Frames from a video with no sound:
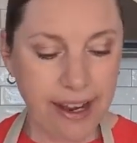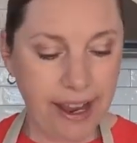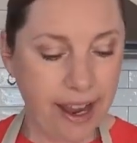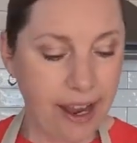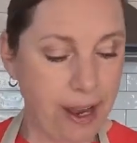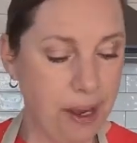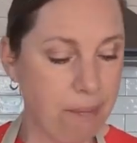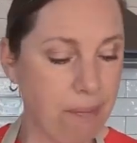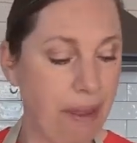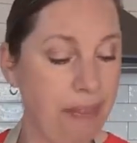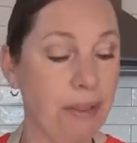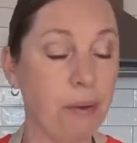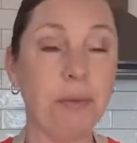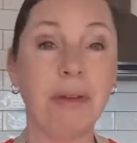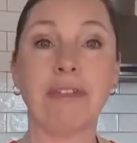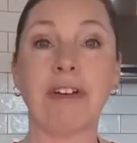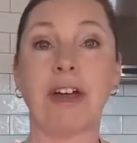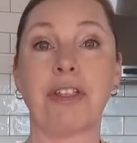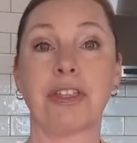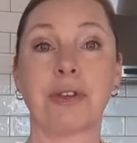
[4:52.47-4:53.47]
And then
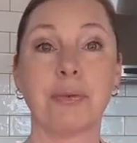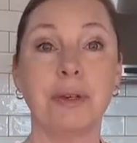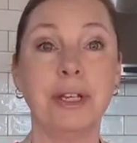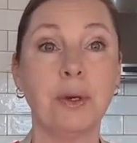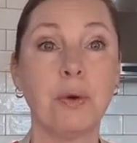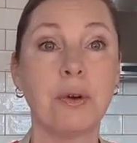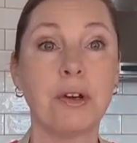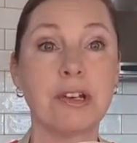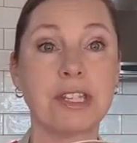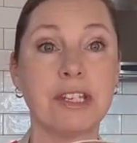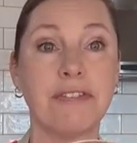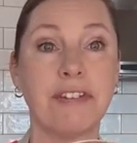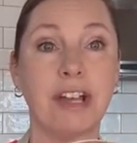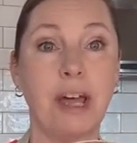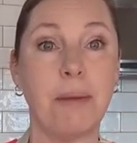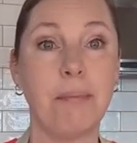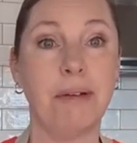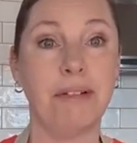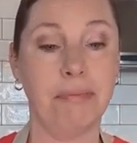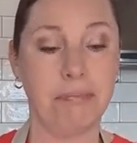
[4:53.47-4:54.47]
we've got 3/4 of a
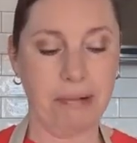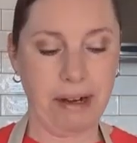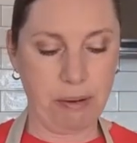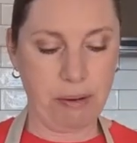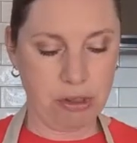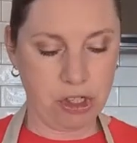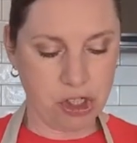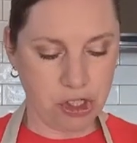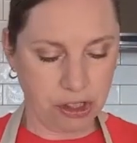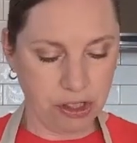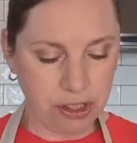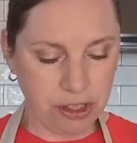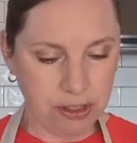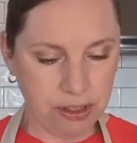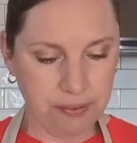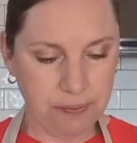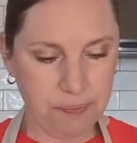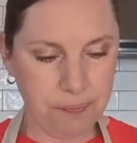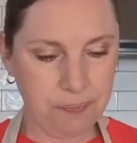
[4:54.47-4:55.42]
cup of brown sugar,